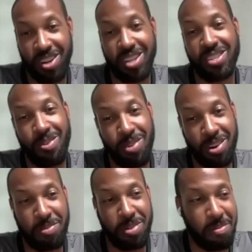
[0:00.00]
And that's how we
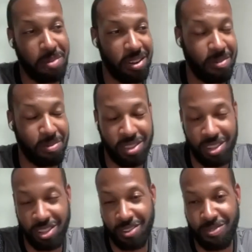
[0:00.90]
end up coming up with the
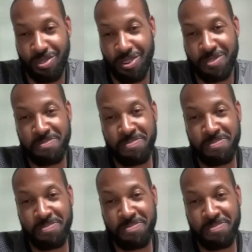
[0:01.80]
look for it.